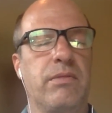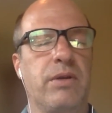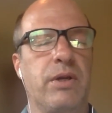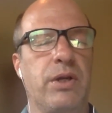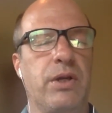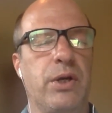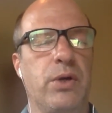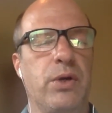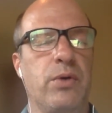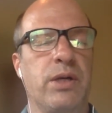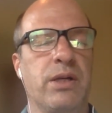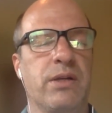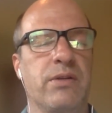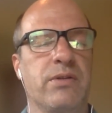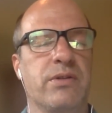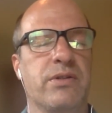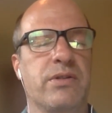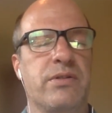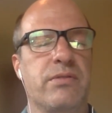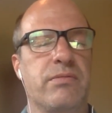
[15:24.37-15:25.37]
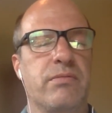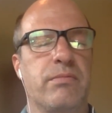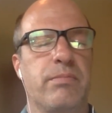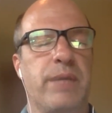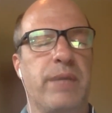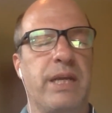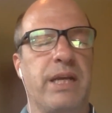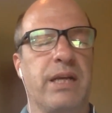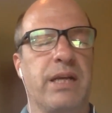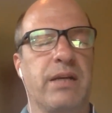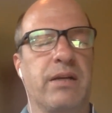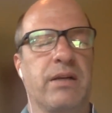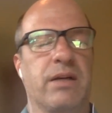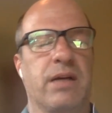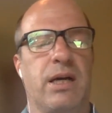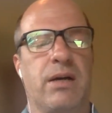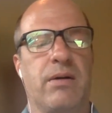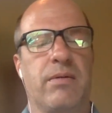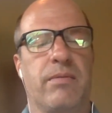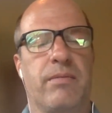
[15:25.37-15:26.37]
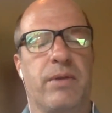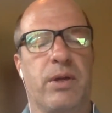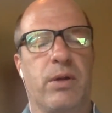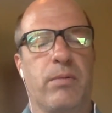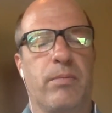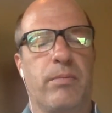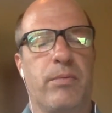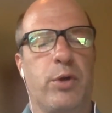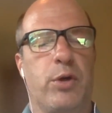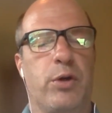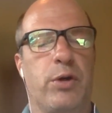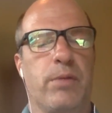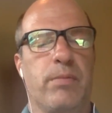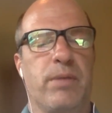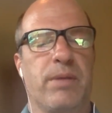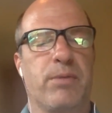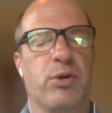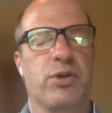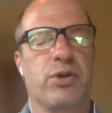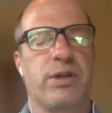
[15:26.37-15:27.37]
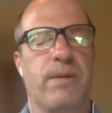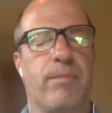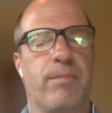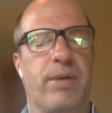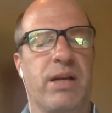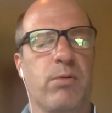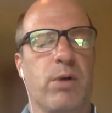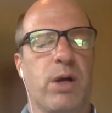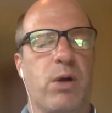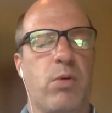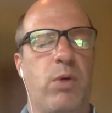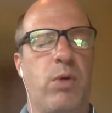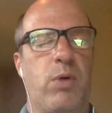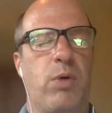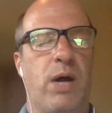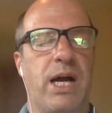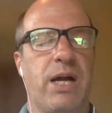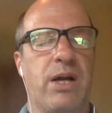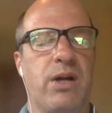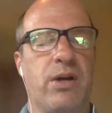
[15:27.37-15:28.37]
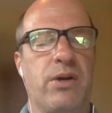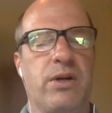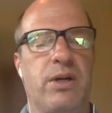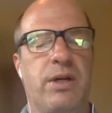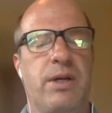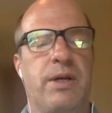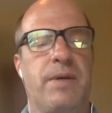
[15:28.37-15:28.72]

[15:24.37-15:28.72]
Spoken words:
unions being, union membership being required